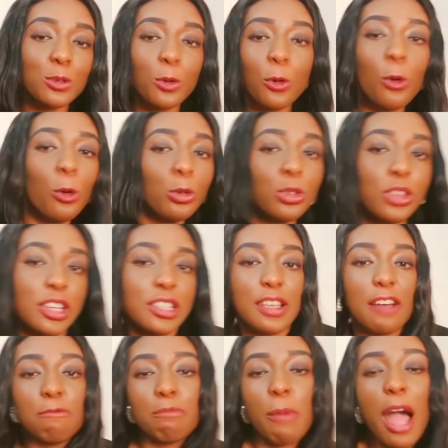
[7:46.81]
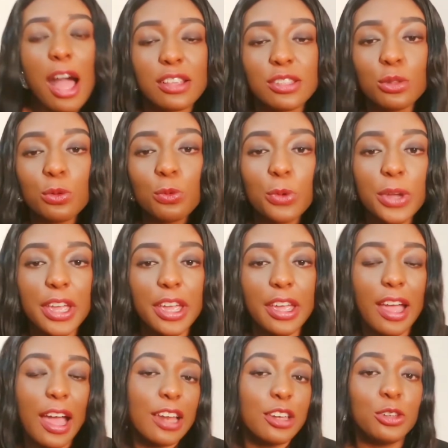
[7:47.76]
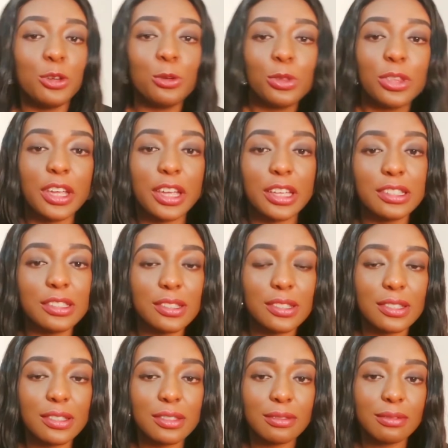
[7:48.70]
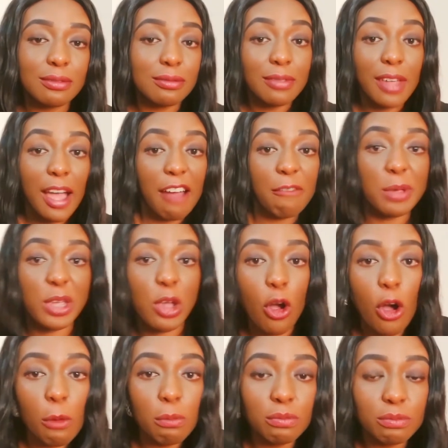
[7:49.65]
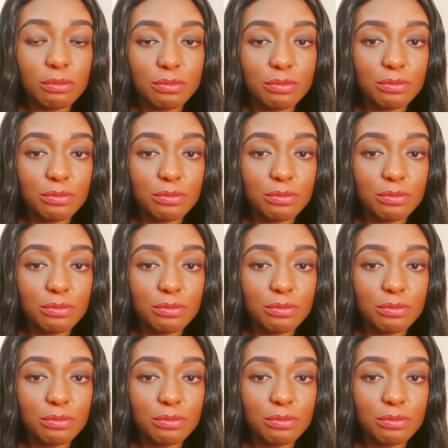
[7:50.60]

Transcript: So old things have passed away and new things have become